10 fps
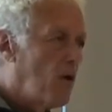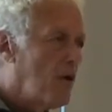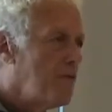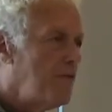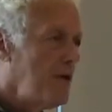Or
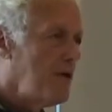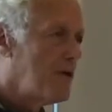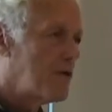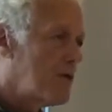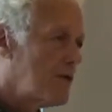
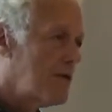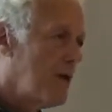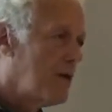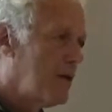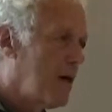fitness, just
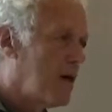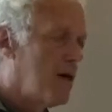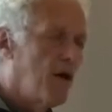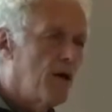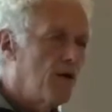take
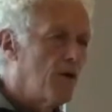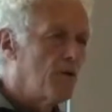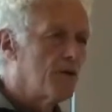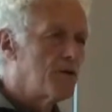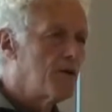that. You
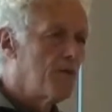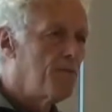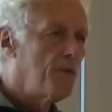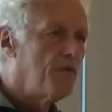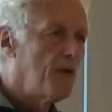know, the
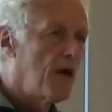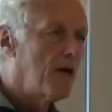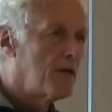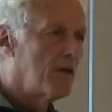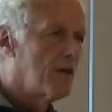simple
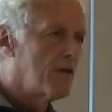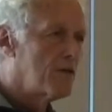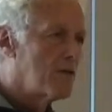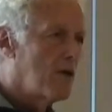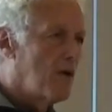fact
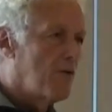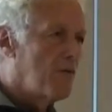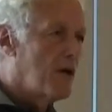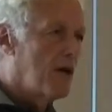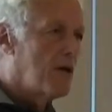is
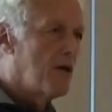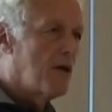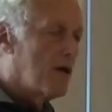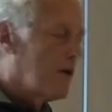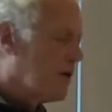
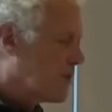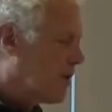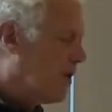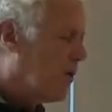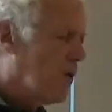that there's a
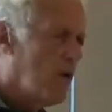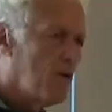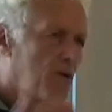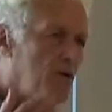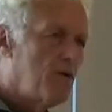
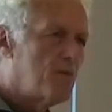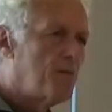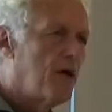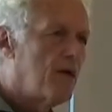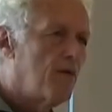whole huge
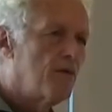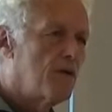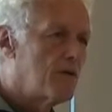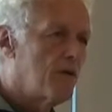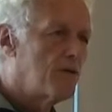body of
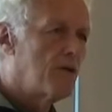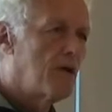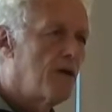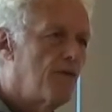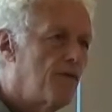research
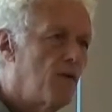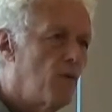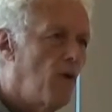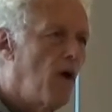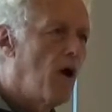that if you
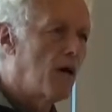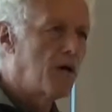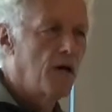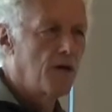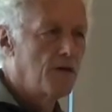
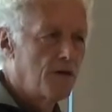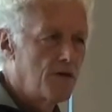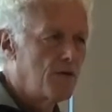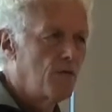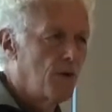walk at a
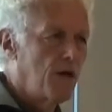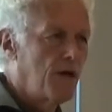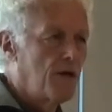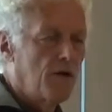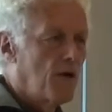decent
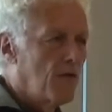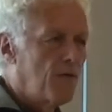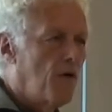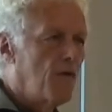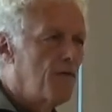rate,
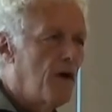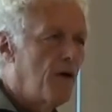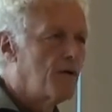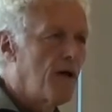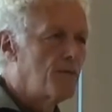4 or
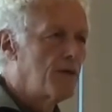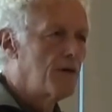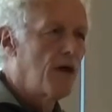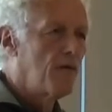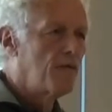5 times a
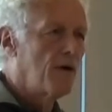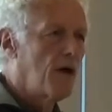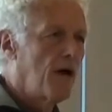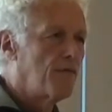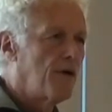day for a
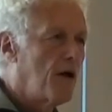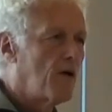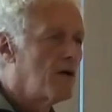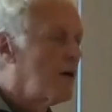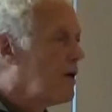half
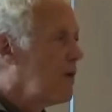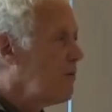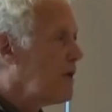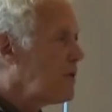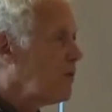hour, it
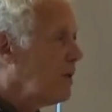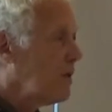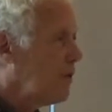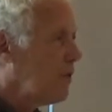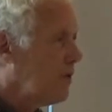makes a
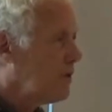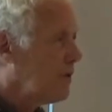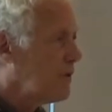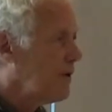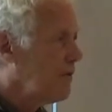real world of
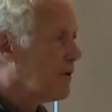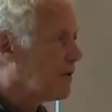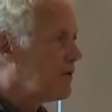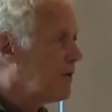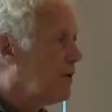
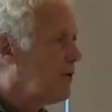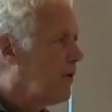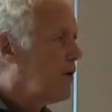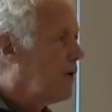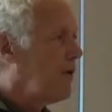difference, you know.
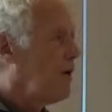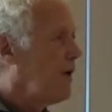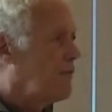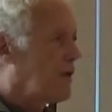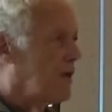You don't
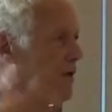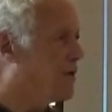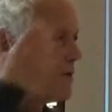have to get into